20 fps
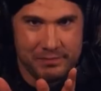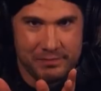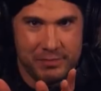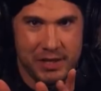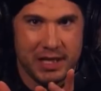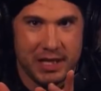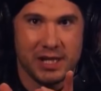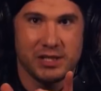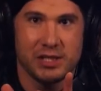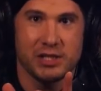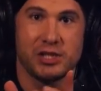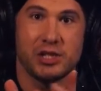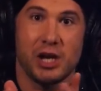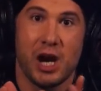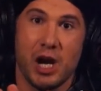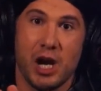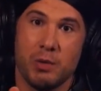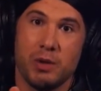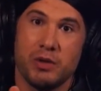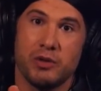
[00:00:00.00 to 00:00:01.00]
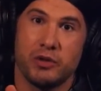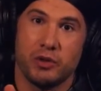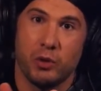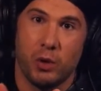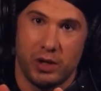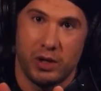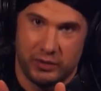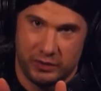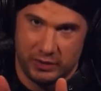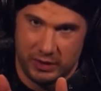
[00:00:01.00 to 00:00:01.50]
because it started with
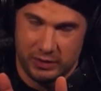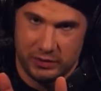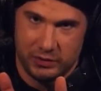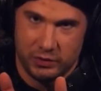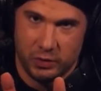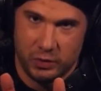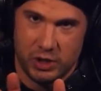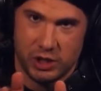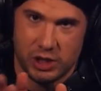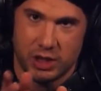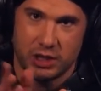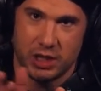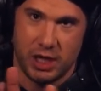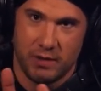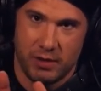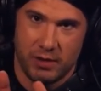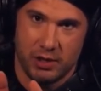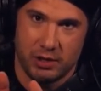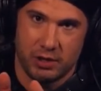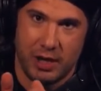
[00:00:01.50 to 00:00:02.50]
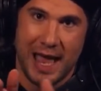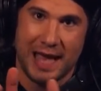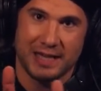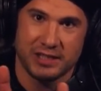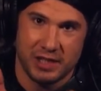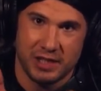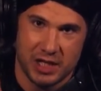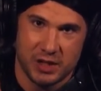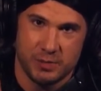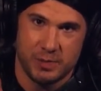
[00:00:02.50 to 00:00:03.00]
sources which uncovered her
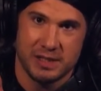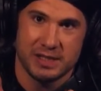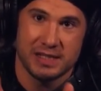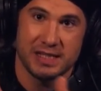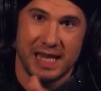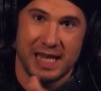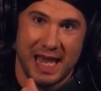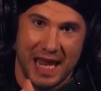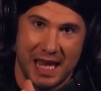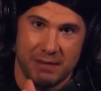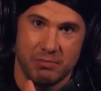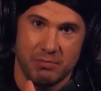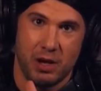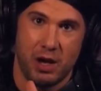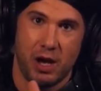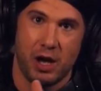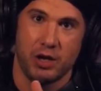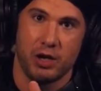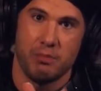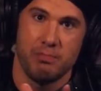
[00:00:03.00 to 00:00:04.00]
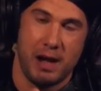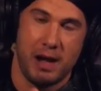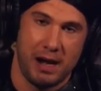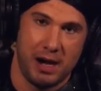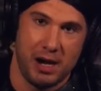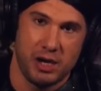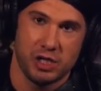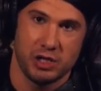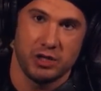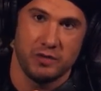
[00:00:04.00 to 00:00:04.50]
ex-husband's name on her
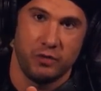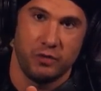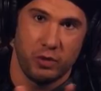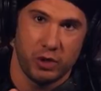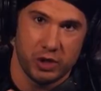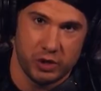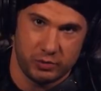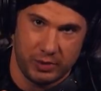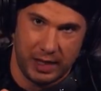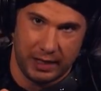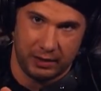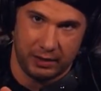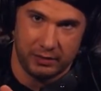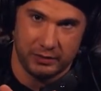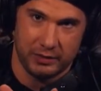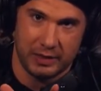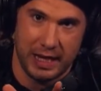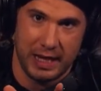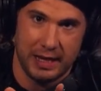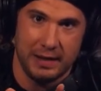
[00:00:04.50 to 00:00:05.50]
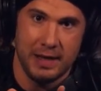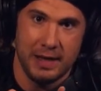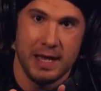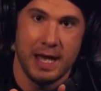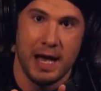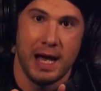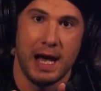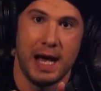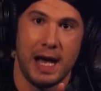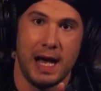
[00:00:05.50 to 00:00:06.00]
marriage and divorce records, okay?
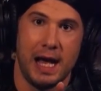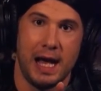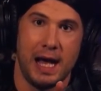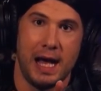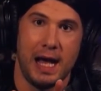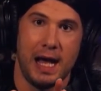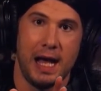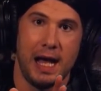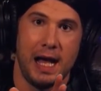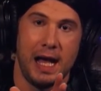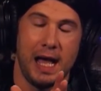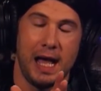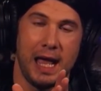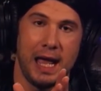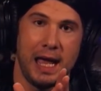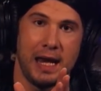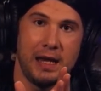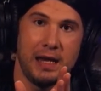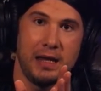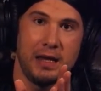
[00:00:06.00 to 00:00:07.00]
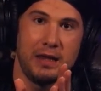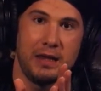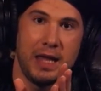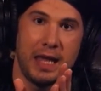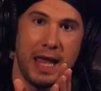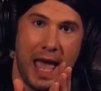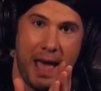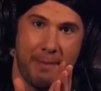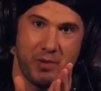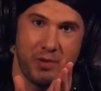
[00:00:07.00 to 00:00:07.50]
And
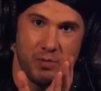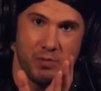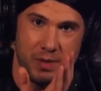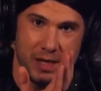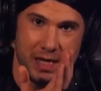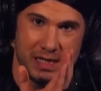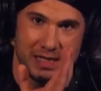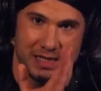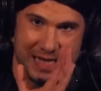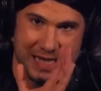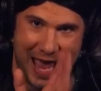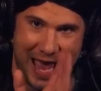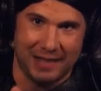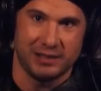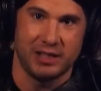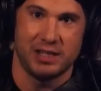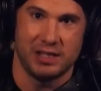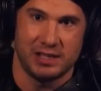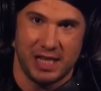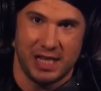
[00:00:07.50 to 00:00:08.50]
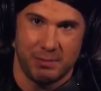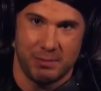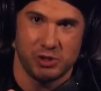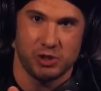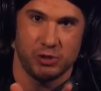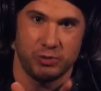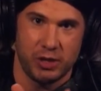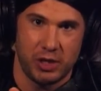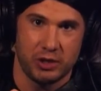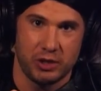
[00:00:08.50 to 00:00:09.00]
they happen to be exactly the same
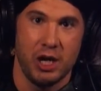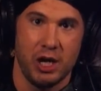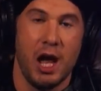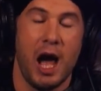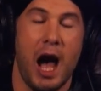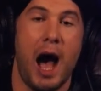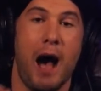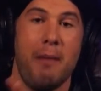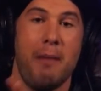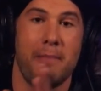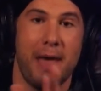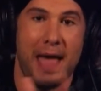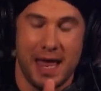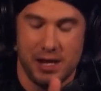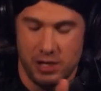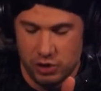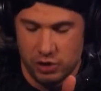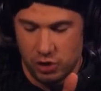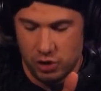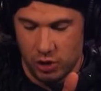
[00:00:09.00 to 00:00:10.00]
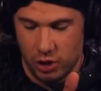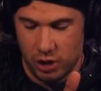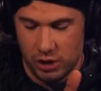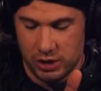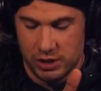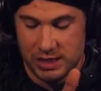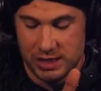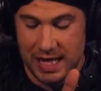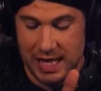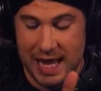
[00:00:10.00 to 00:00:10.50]
as her brother. Ahmed
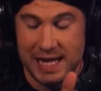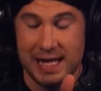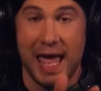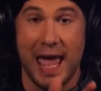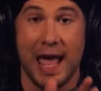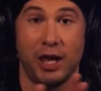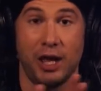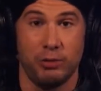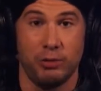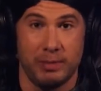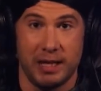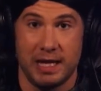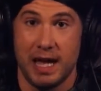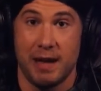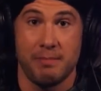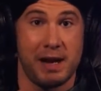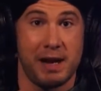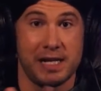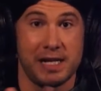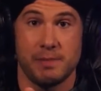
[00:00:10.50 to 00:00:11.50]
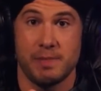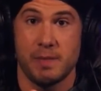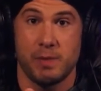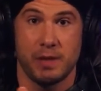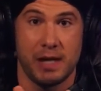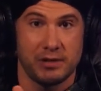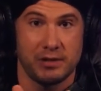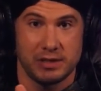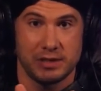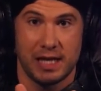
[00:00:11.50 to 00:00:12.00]
Nur Said Elmi, I might not be
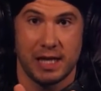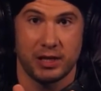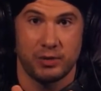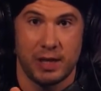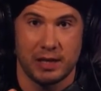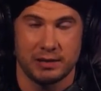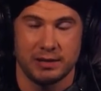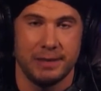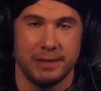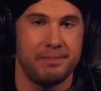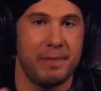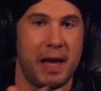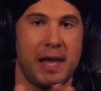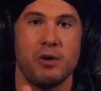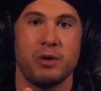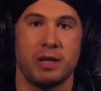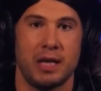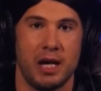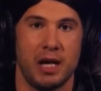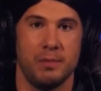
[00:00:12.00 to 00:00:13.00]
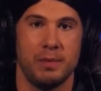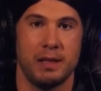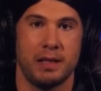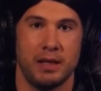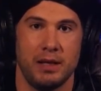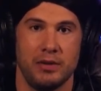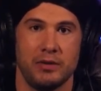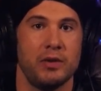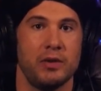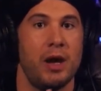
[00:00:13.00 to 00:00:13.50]
pronouncing that correctly. I don't care
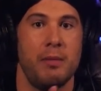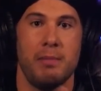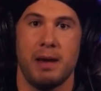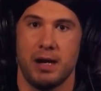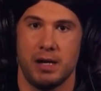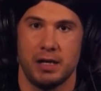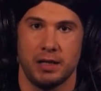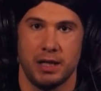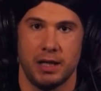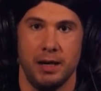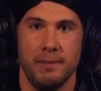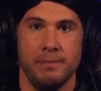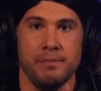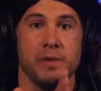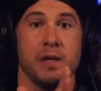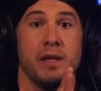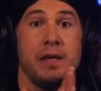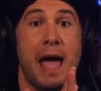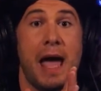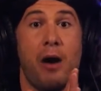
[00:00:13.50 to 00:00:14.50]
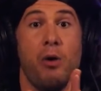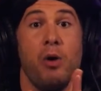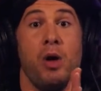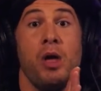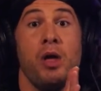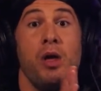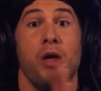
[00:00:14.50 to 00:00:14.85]
because America. Now,